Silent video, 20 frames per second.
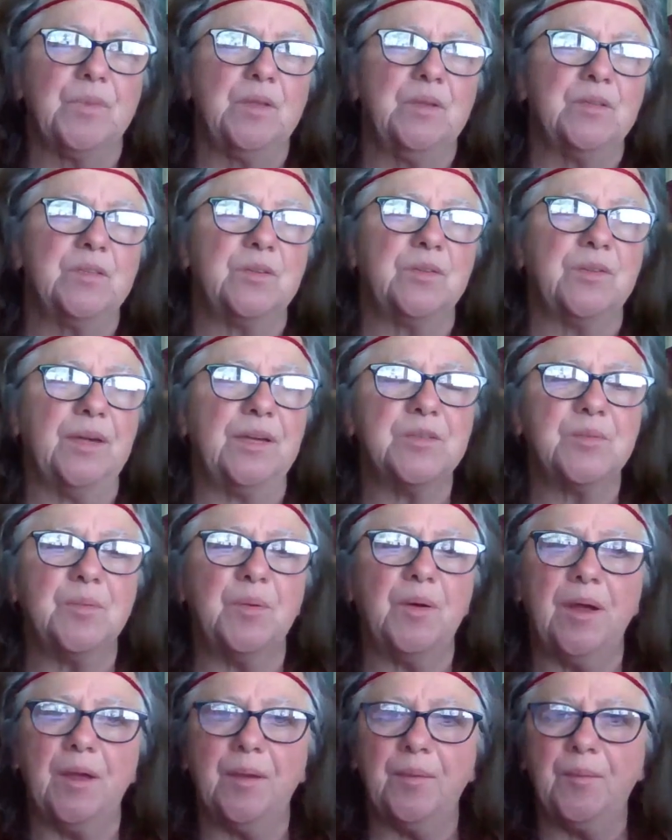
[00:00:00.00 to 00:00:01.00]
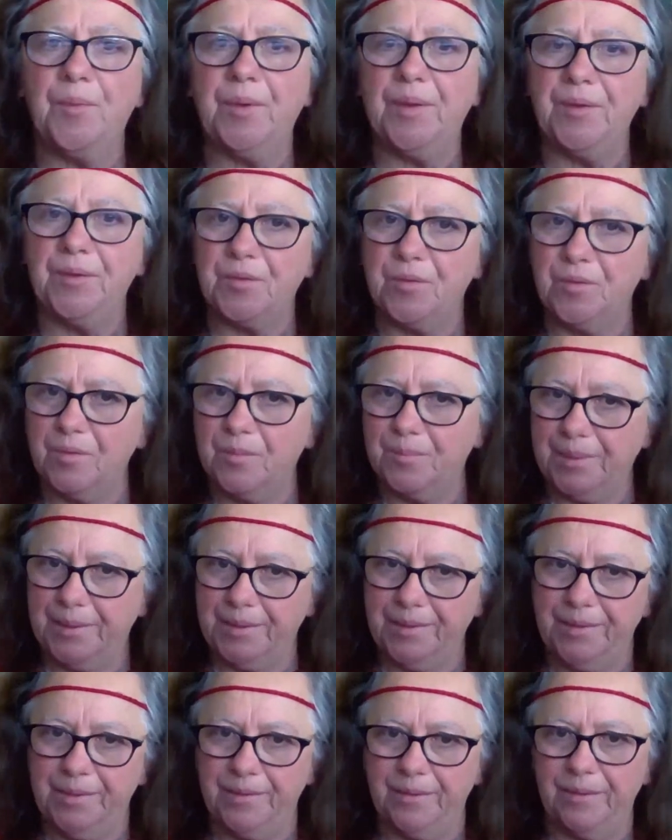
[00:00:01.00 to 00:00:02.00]
So that's why I went through the
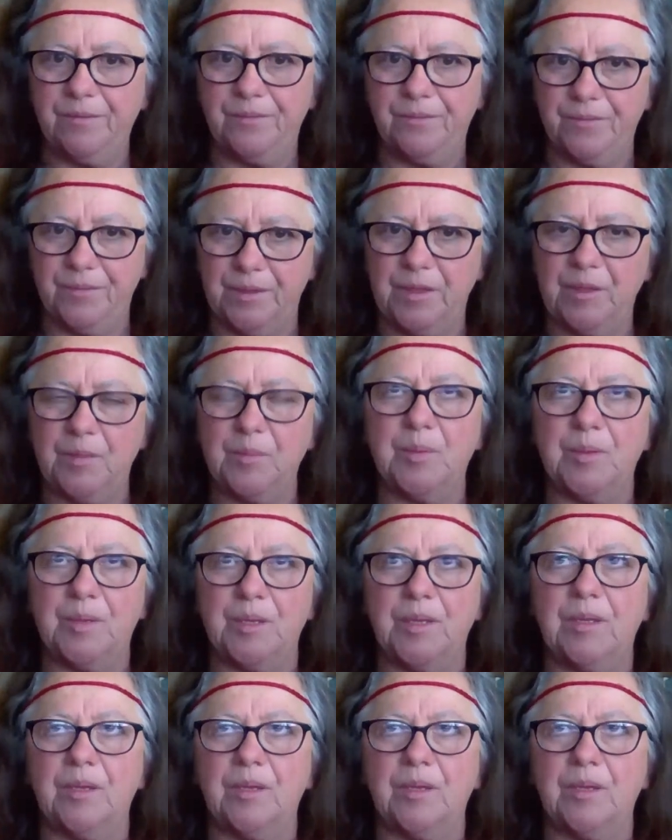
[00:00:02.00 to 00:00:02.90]
pain of labeling